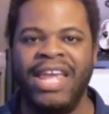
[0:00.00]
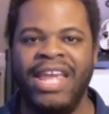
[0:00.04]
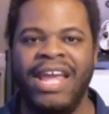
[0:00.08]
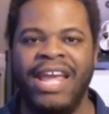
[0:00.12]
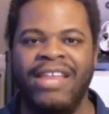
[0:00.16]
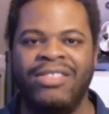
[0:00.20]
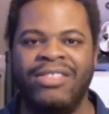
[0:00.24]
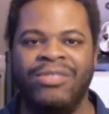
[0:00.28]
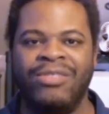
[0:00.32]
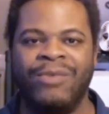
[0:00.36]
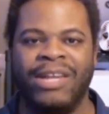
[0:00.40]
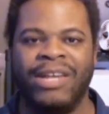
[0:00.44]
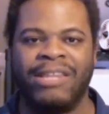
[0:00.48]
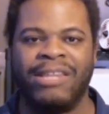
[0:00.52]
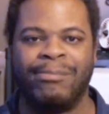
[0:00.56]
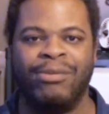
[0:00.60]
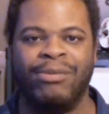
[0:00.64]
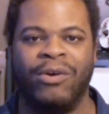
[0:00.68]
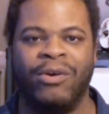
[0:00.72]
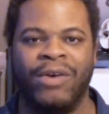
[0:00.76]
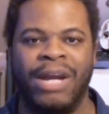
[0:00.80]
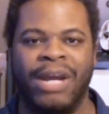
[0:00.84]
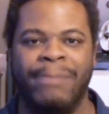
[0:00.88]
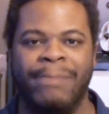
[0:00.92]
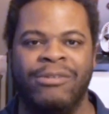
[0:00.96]
And throughout the
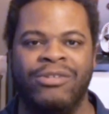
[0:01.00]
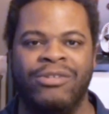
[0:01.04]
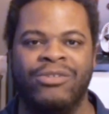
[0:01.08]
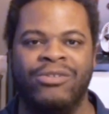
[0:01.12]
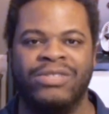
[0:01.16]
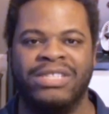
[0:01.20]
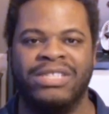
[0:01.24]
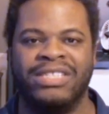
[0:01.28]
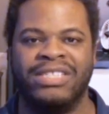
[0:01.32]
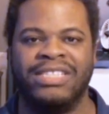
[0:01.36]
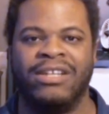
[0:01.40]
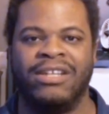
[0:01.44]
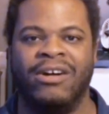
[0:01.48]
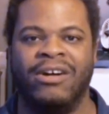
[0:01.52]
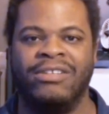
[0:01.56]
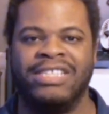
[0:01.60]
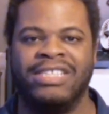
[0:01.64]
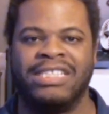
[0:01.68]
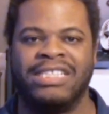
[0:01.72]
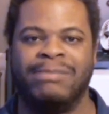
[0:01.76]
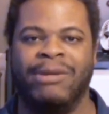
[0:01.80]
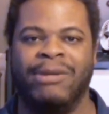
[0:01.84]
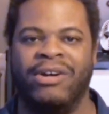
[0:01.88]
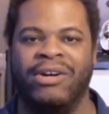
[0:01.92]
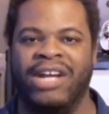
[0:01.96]
program, you usually saw
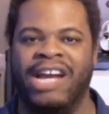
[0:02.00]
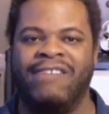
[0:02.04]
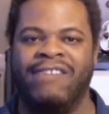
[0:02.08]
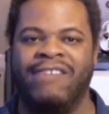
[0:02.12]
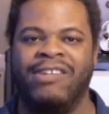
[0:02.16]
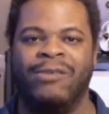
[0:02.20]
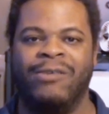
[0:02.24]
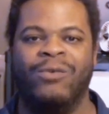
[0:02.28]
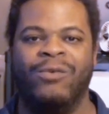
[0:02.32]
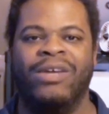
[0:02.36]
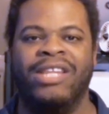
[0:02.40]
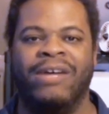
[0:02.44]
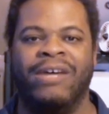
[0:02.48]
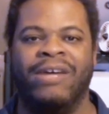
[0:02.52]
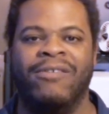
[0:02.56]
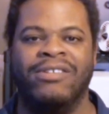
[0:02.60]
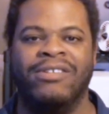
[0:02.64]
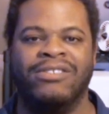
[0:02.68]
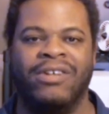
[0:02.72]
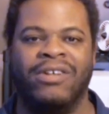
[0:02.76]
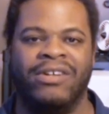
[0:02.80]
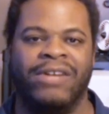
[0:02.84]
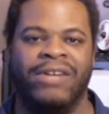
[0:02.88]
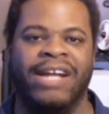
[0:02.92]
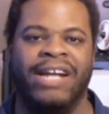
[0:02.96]
just about everyone that
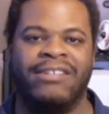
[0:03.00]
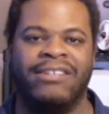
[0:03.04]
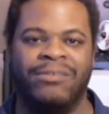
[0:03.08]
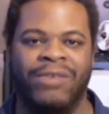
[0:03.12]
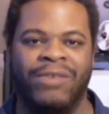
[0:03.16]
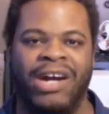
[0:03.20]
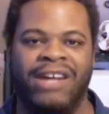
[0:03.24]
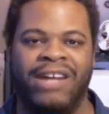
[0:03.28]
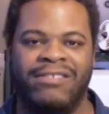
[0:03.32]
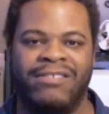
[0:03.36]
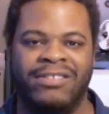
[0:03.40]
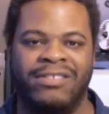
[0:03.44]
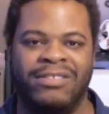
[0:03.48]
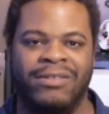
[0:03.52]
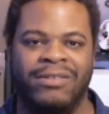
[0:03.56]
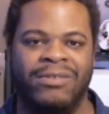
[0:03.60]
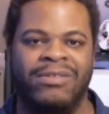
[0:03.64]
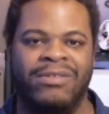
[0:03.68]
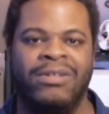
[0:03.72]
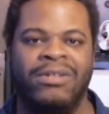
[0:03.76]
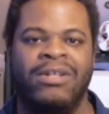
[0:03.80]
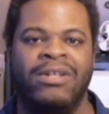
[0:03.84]
was on that roster.